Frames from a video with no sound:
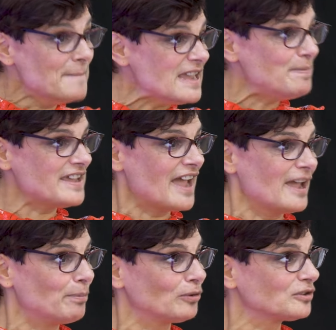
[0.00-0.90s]
Me being
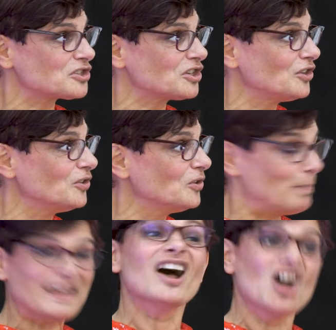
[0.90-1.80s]
able
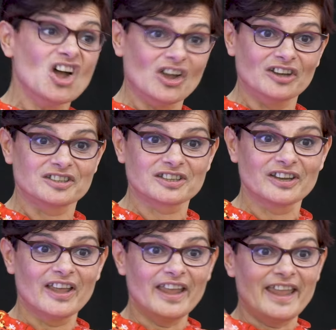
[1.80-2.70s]
to be heard,
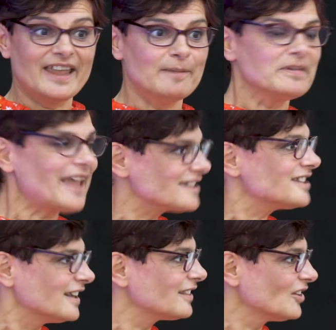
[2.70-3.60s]
him
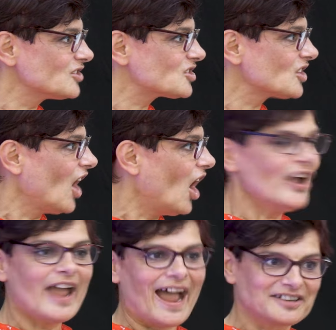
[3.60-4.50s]
getting that
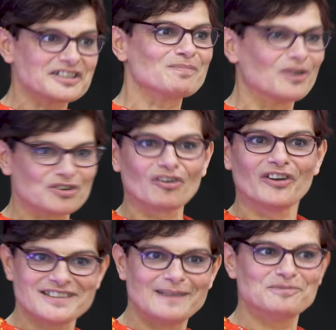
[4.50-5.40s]
I had as much
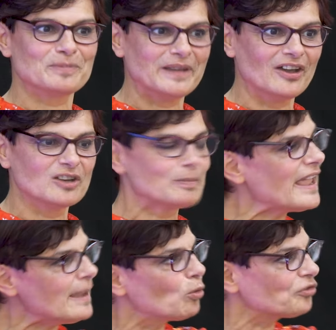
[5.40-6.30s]
right as him to be heard,
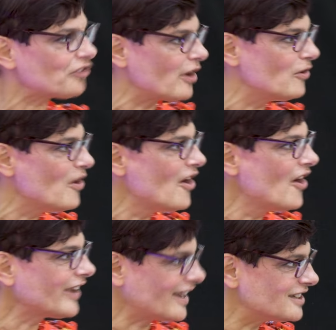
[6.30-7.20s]
but him also
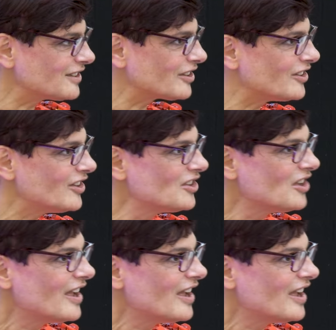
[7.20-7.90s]
getting that